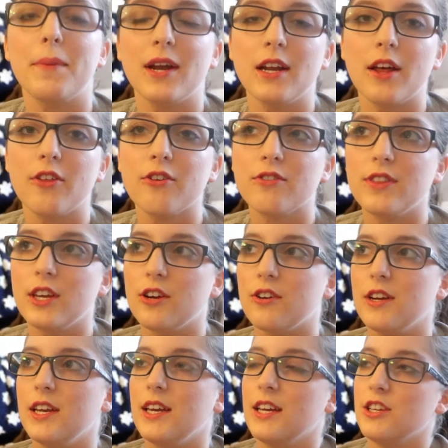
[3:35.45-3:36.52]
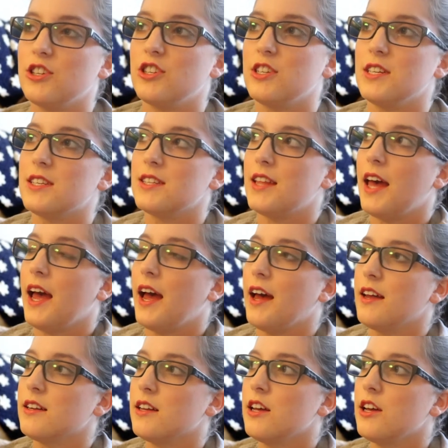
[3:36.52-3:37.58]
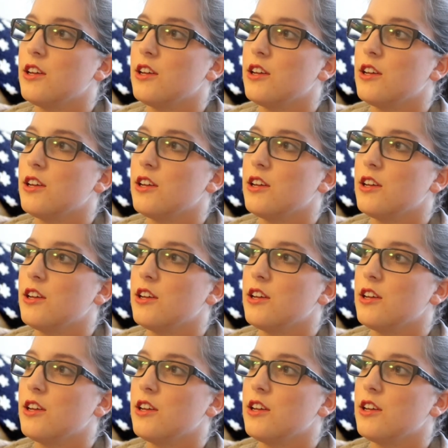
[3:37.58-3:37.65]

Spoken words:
But another theory is just that